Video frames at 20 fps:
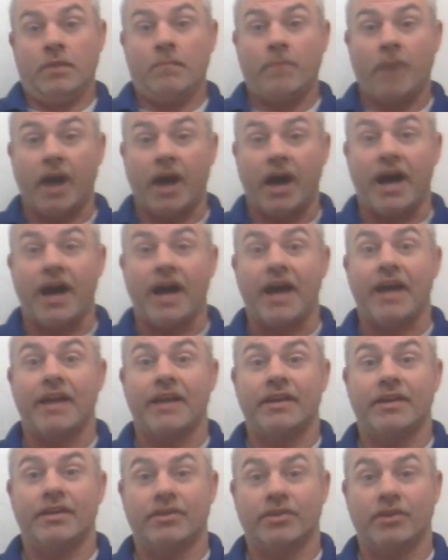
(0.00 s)

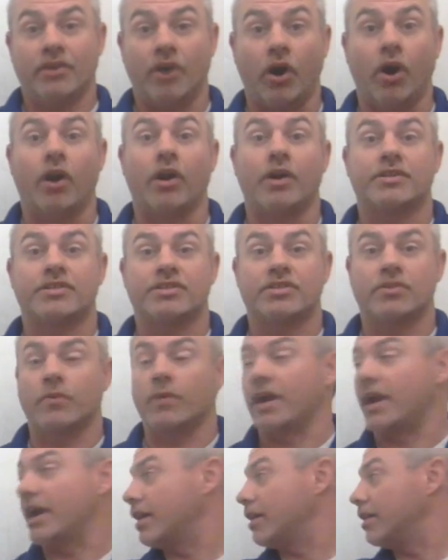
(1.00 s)
pi r
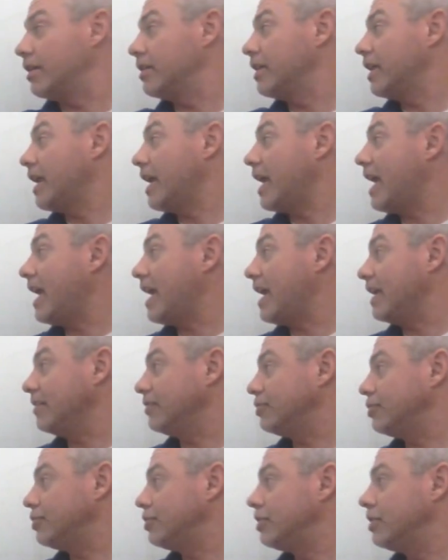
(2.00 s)
squared
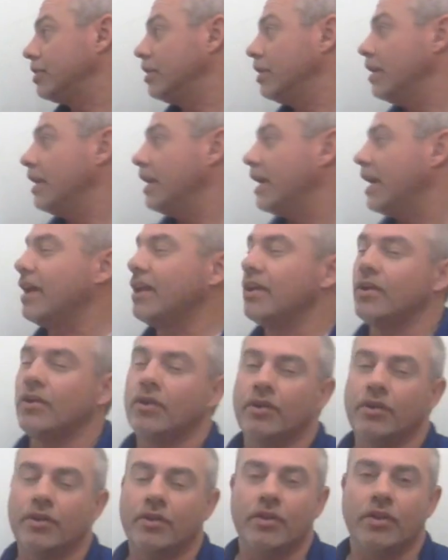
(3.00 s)
h. And
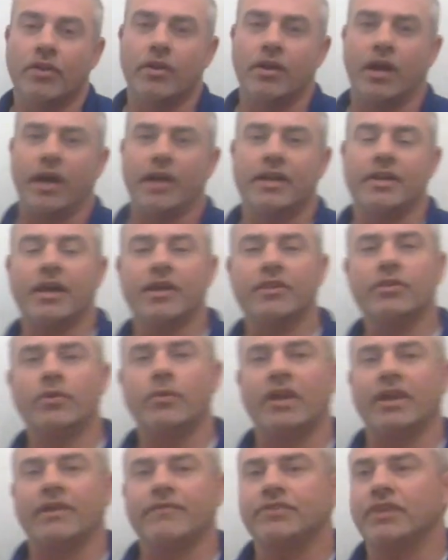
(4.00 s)
another
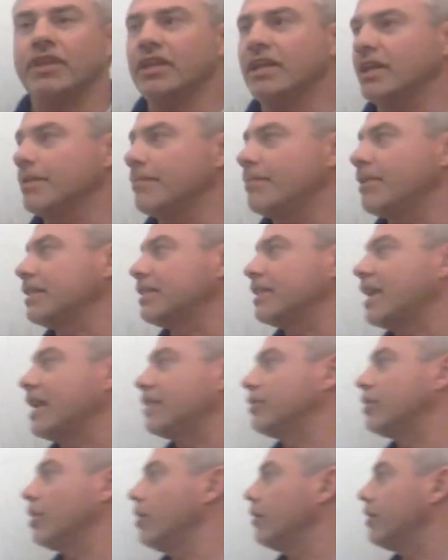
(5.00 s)
way of thinking about
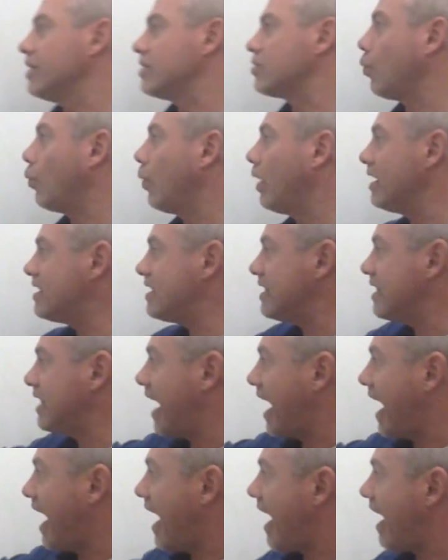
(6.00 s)
that, though, is what's
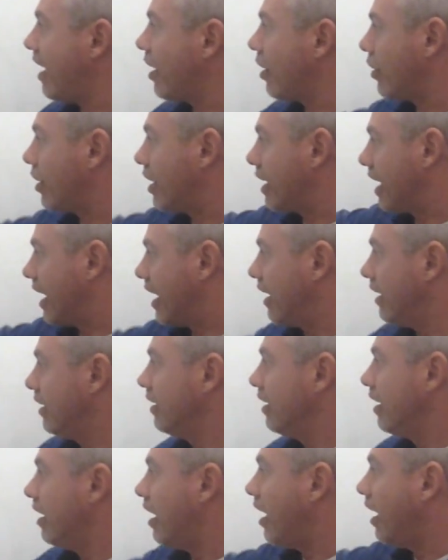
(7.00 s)
the area
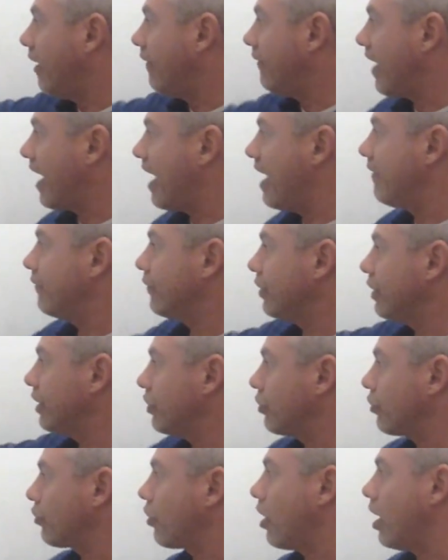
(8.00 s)
of every
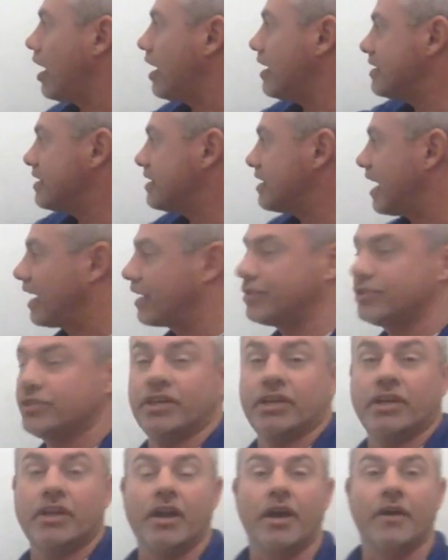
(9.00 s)

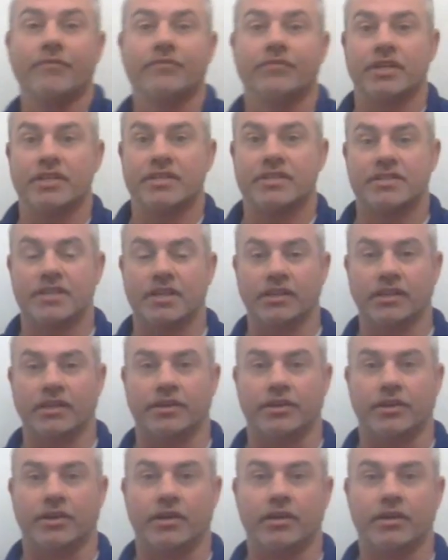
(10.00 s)
cross-section of this
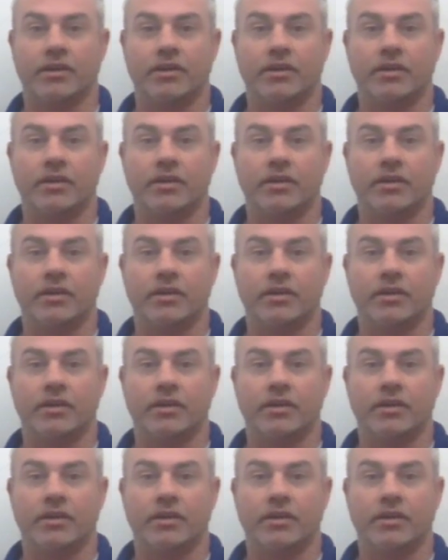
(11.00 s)
cylinder?